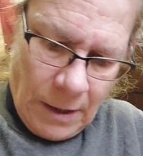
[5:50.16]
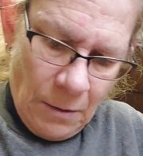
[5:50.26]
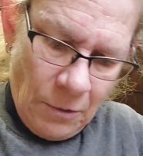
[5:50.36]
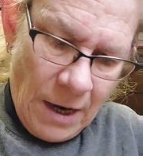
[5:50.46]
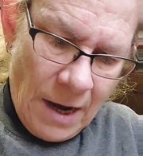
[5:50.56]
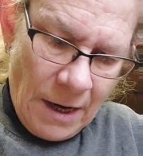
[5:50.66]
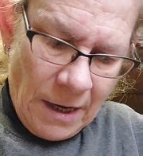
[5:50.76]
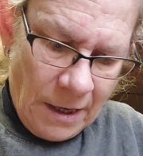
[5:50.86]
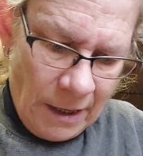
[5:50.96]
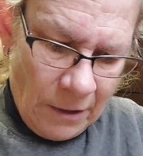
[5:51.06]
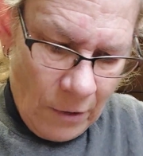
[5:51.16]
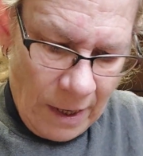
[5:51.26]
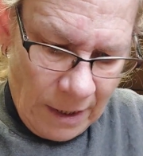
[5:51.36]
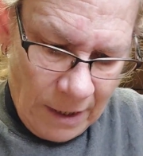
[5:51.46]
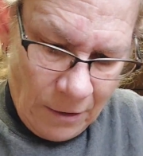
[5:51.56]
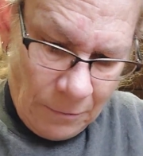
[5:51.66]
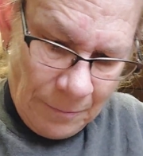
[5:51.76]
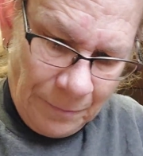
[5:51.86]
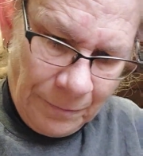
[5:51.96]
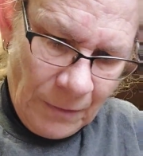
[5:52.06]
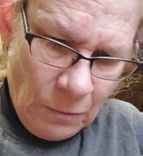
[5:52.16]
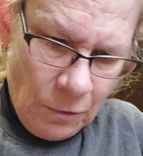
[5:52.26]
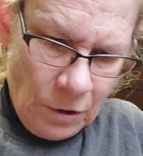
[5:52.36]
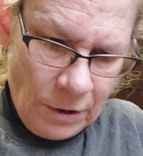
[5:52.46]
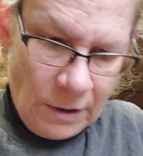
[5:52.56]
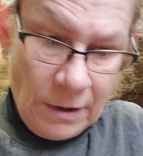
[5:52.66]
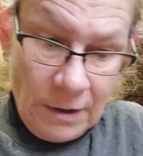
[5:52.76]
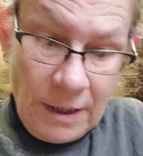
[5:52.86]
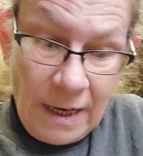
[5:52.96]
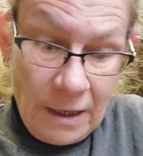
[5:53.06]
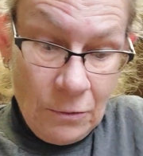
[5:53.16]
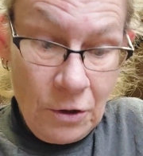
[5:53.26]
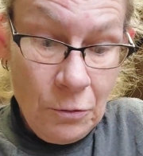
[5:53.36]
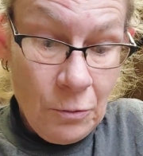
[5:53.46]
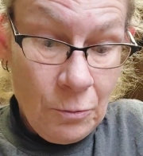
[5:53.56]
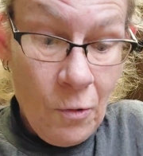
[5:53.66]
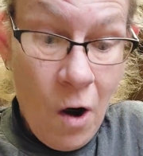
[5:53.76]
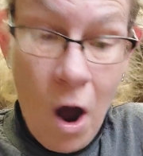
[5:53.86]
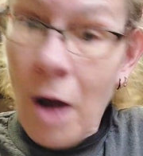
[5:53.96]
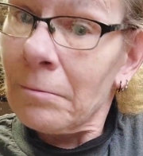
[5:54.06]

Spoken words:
And we're not editing right now. We're just going to take and do it raw.